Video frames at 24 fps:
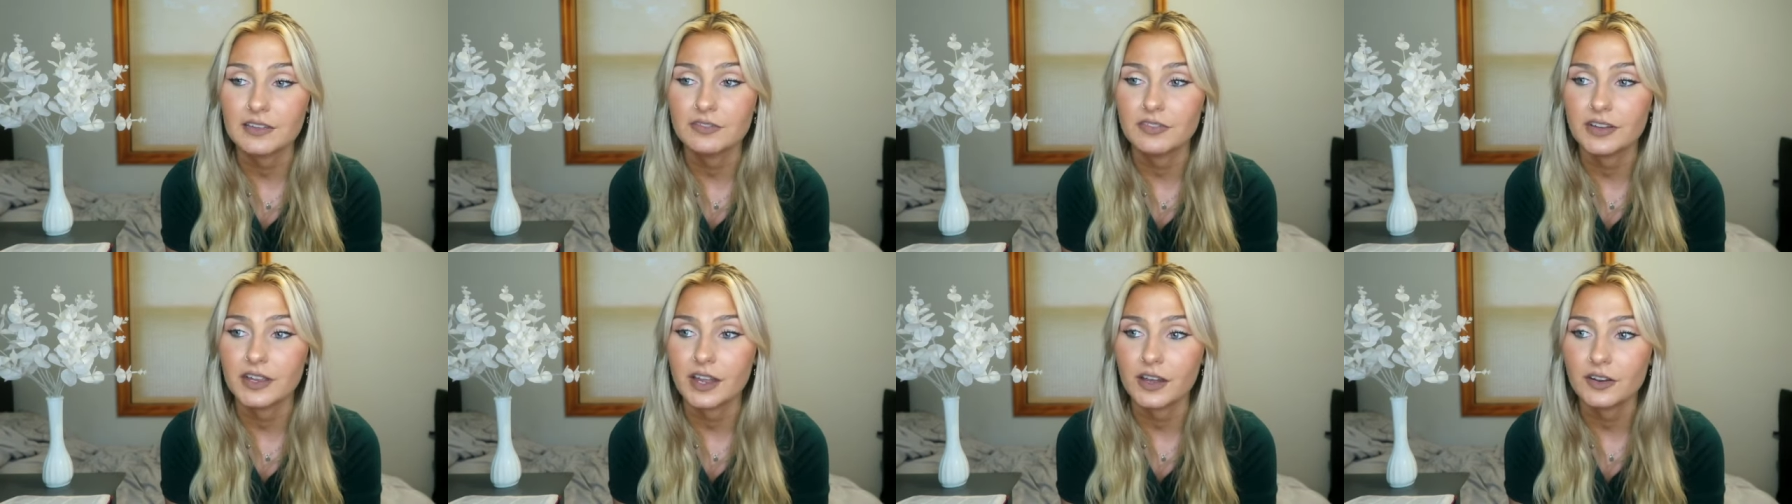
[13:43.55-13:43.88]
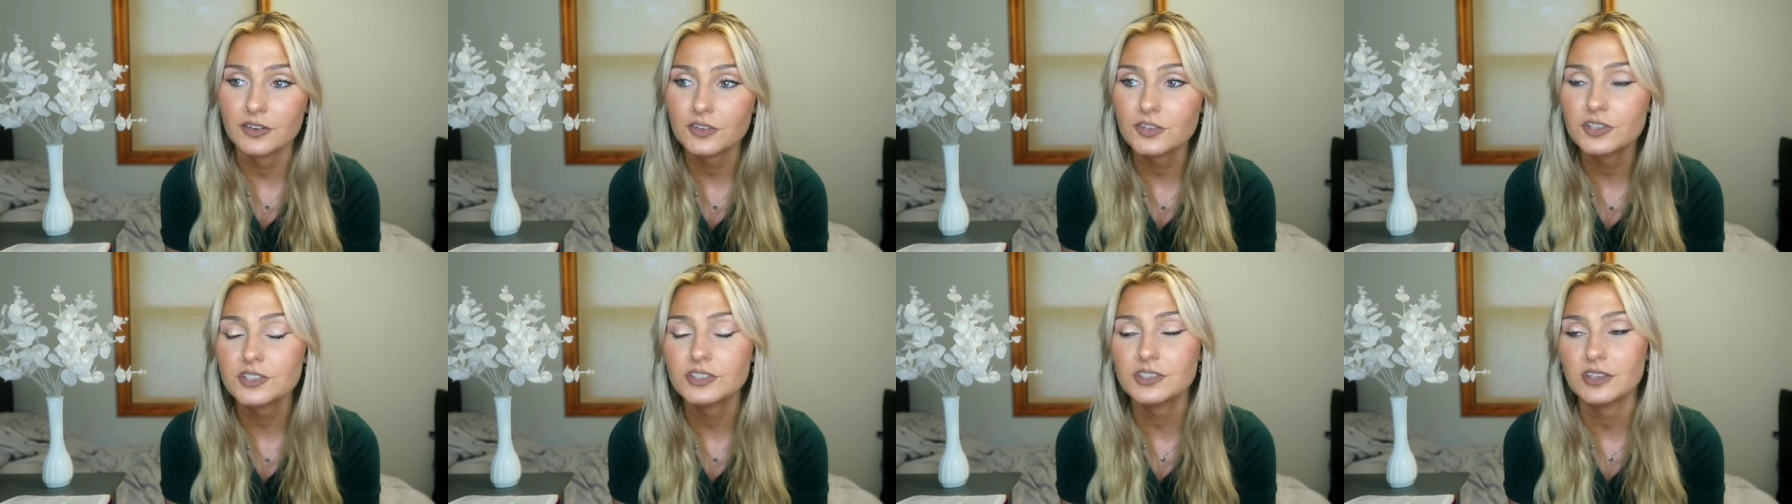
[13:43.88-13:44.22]
if I
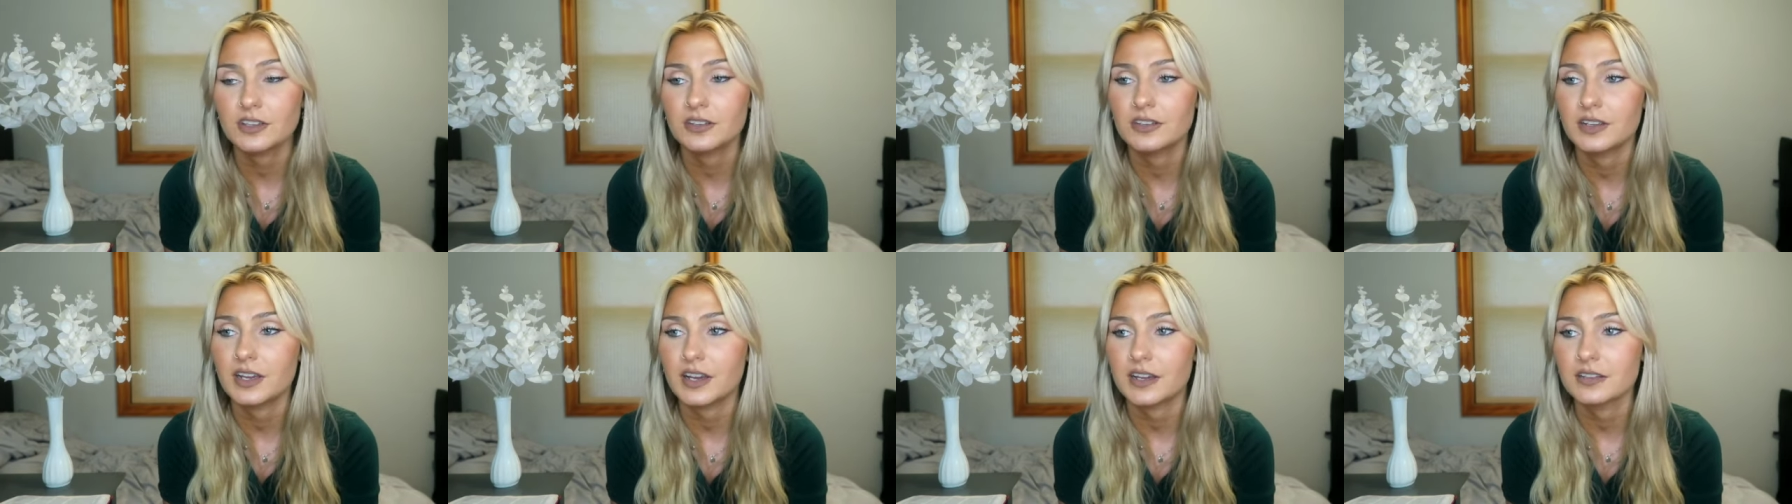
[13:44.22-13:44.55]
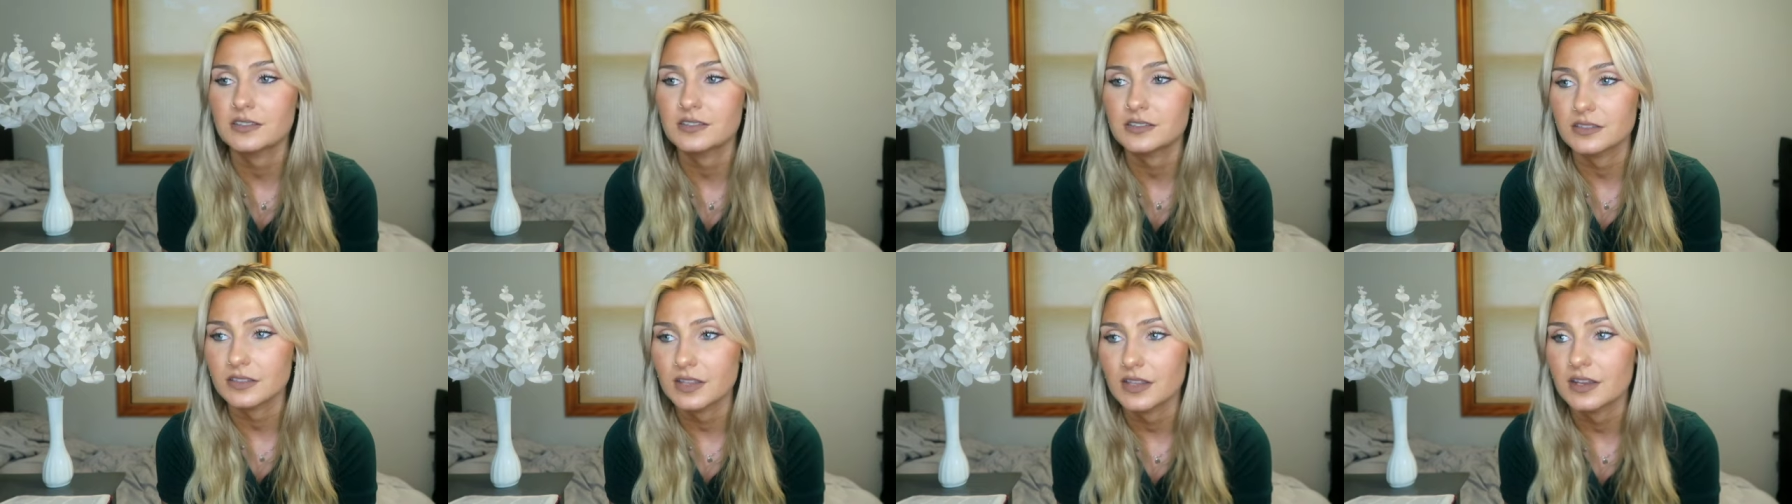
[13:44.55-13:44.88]
understood
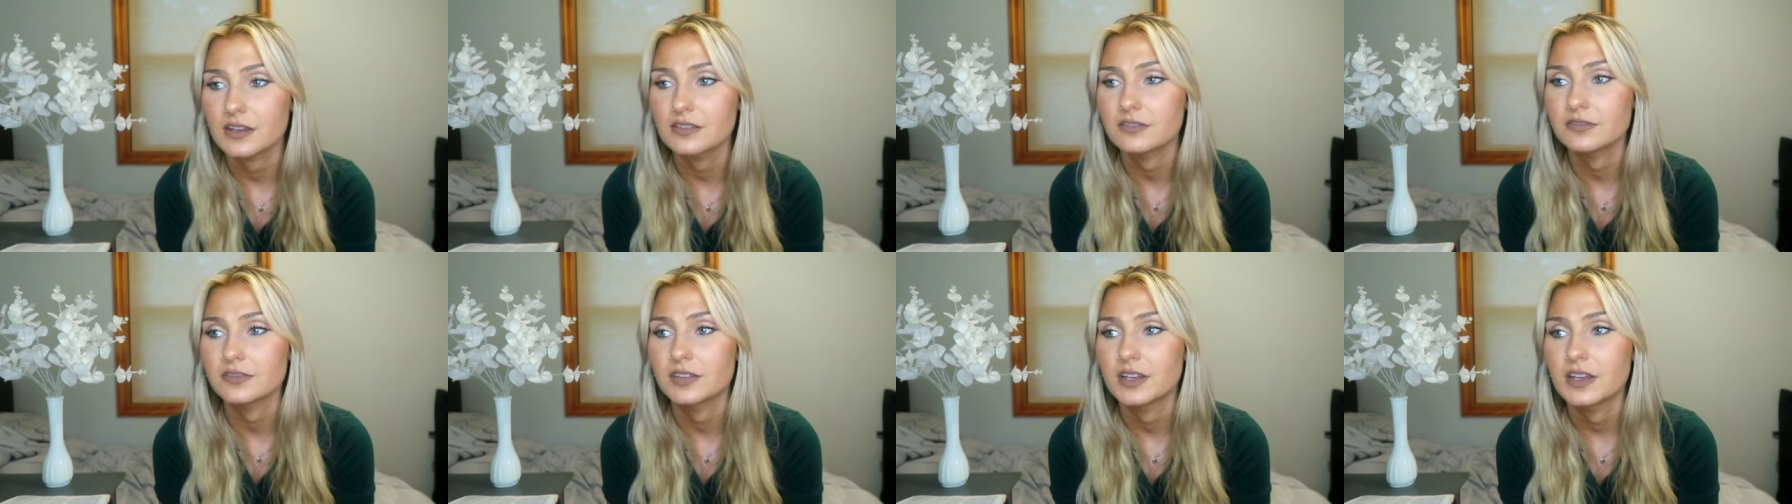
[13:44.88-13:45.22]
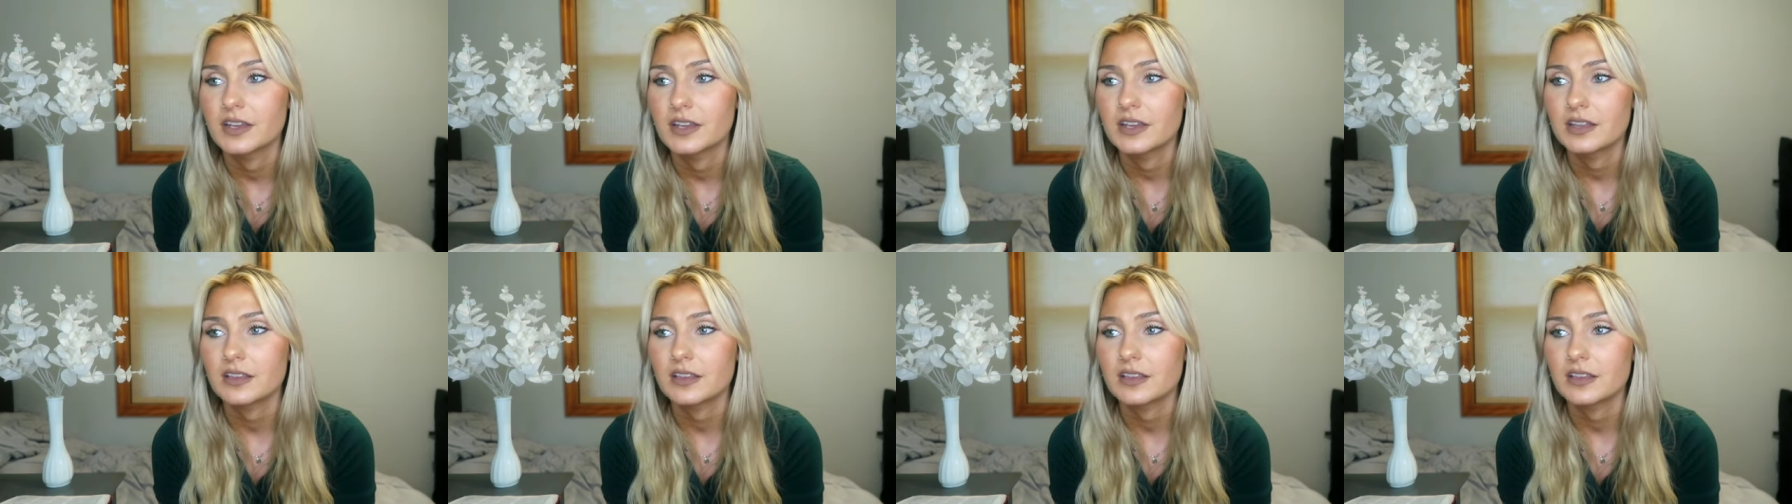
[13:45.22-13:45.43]
God's love,